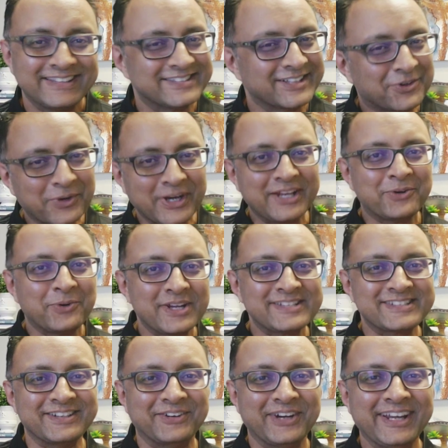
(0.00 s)
It's a great
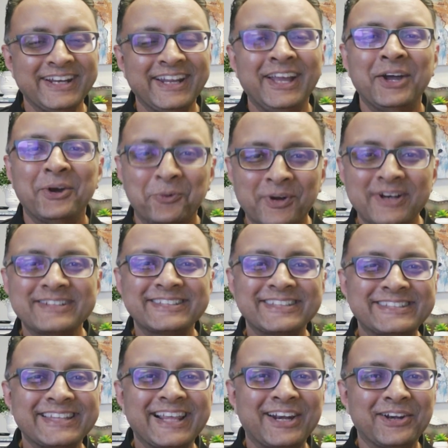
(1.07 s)
question, right? What is the
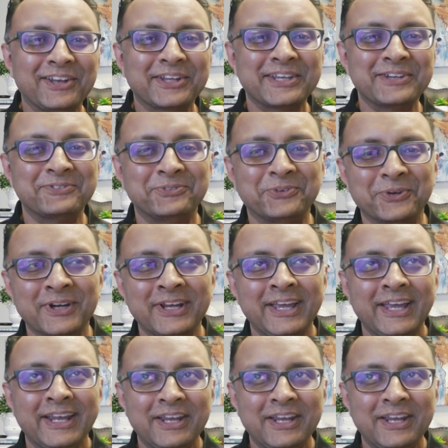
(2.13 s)
seller looking for?